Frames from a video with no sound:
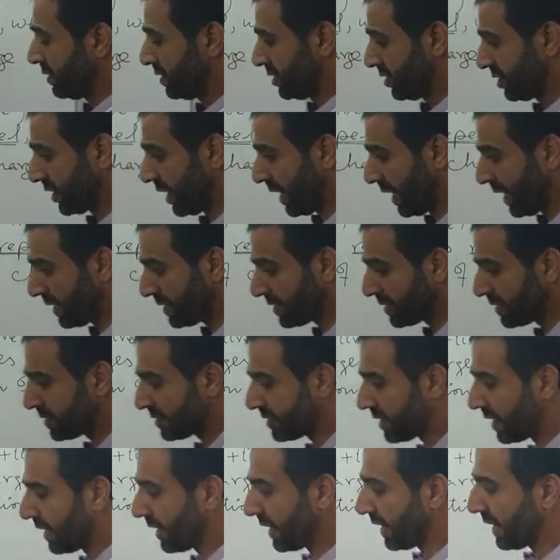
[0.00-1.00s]
charges
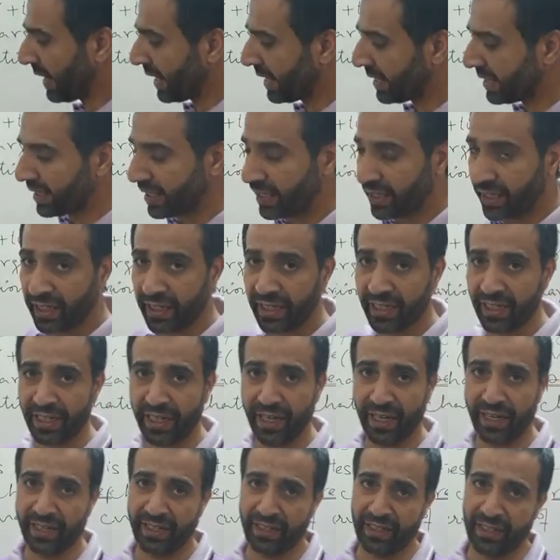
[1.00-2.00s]
are neither
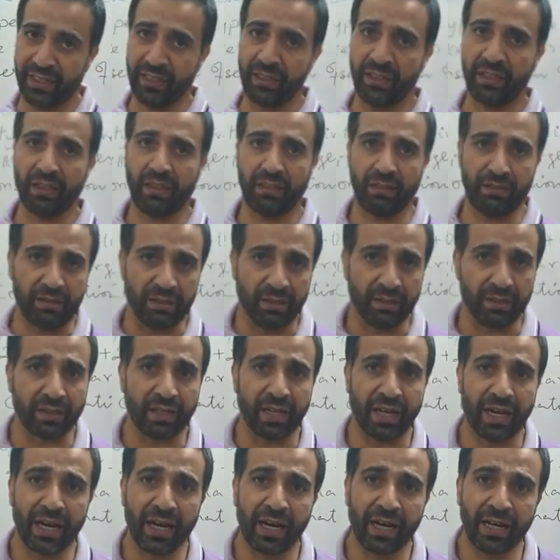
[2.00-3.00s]
created
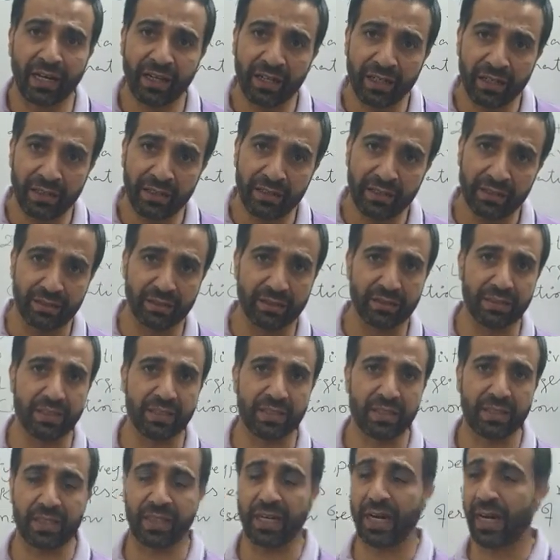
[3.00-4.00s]
nor
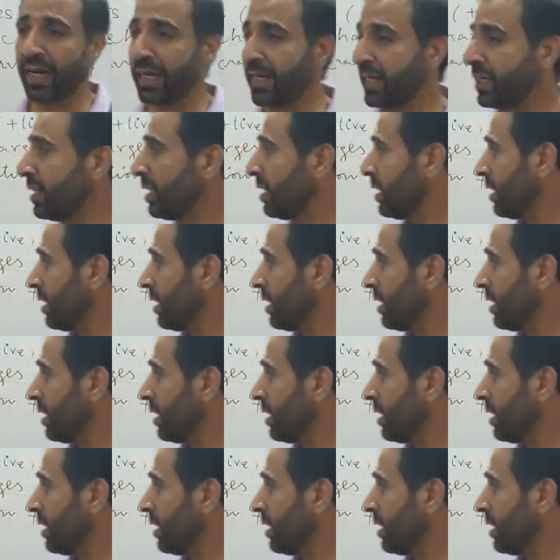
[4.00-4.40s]
destroyed,